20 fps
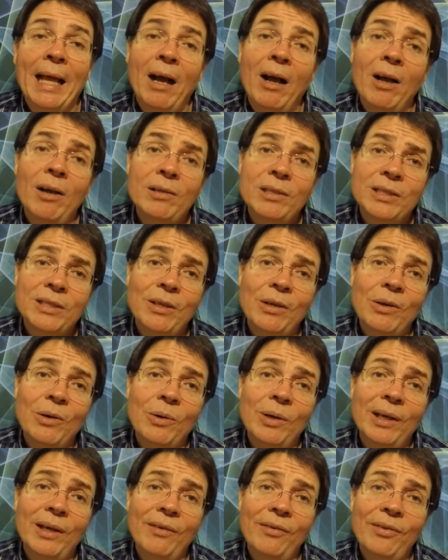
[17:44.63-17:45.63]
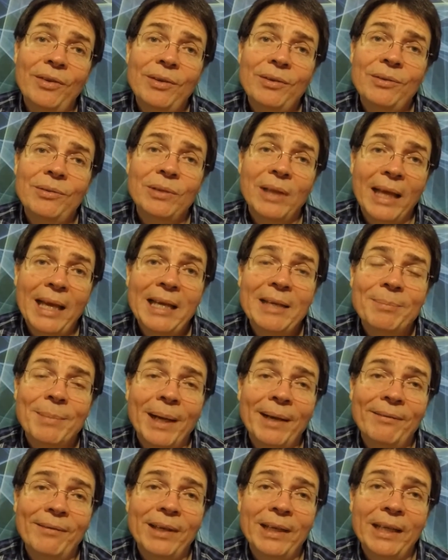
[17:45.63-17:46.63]
Also, if you like
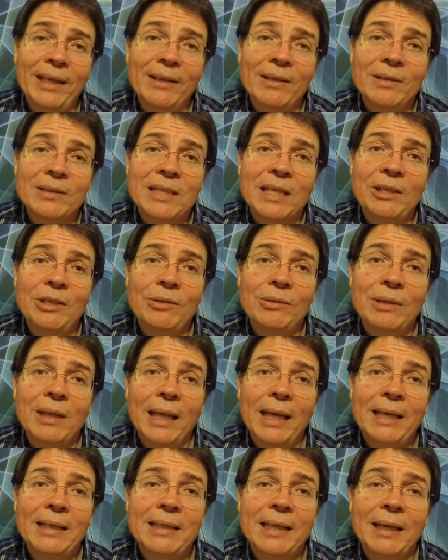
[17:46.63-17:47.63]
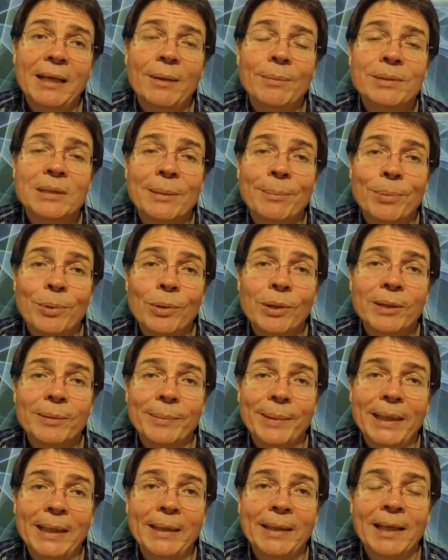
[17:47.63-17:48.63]
my videos and you'd like to help support
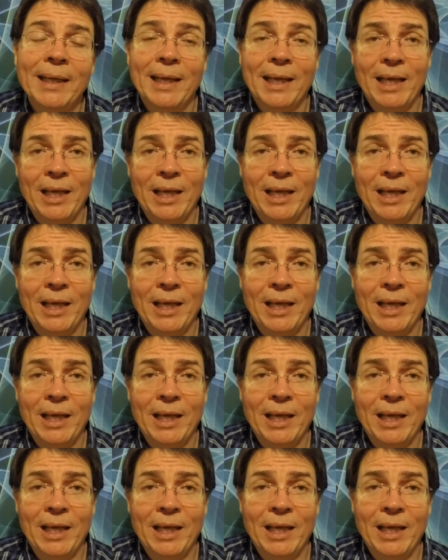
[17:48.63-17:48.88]
me,